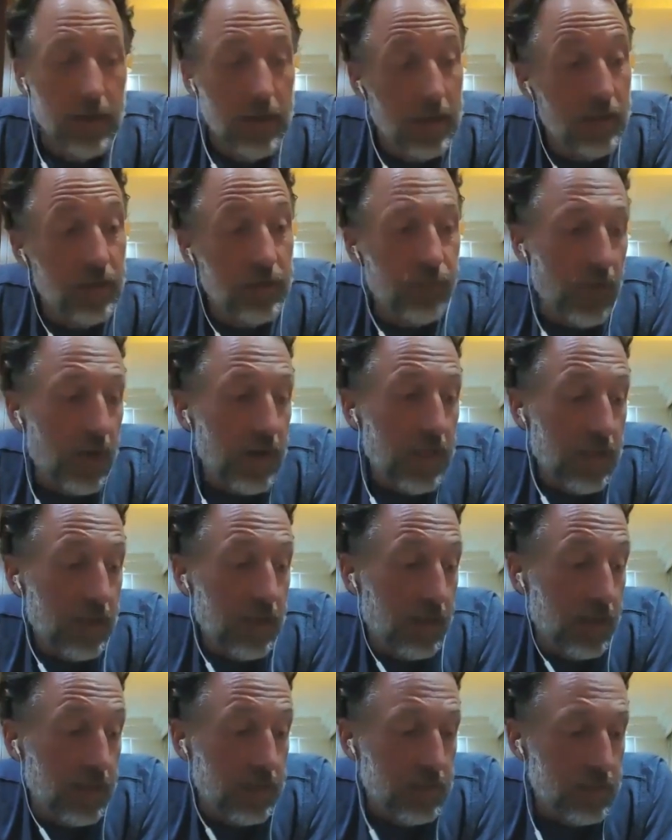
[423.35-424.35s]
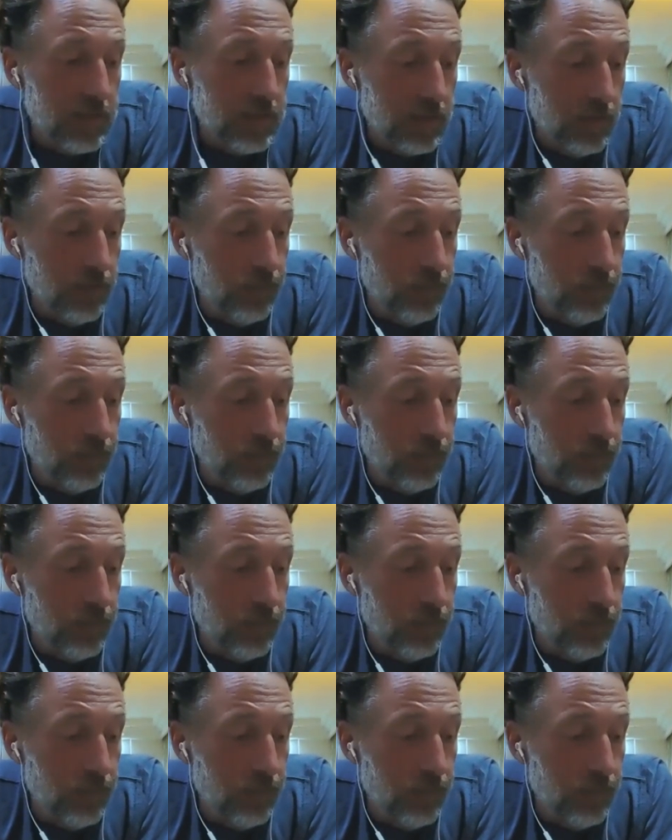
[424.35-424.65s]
It's funny because